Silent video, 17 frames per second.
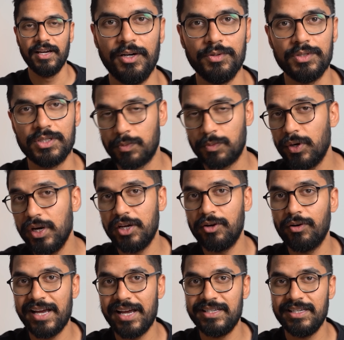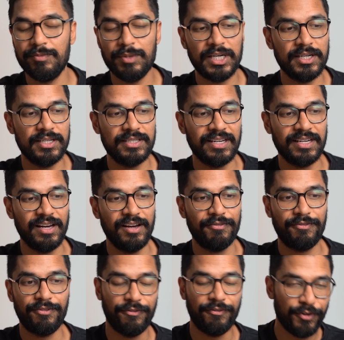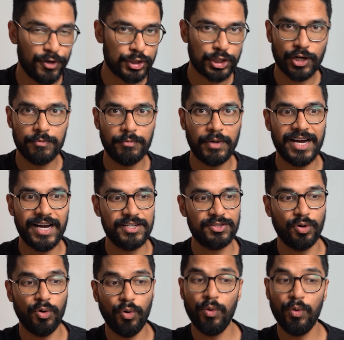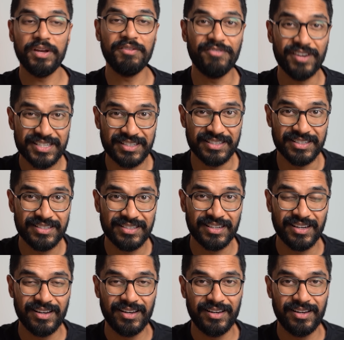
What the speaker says: which is pretty crazy because for first home buyers or investors,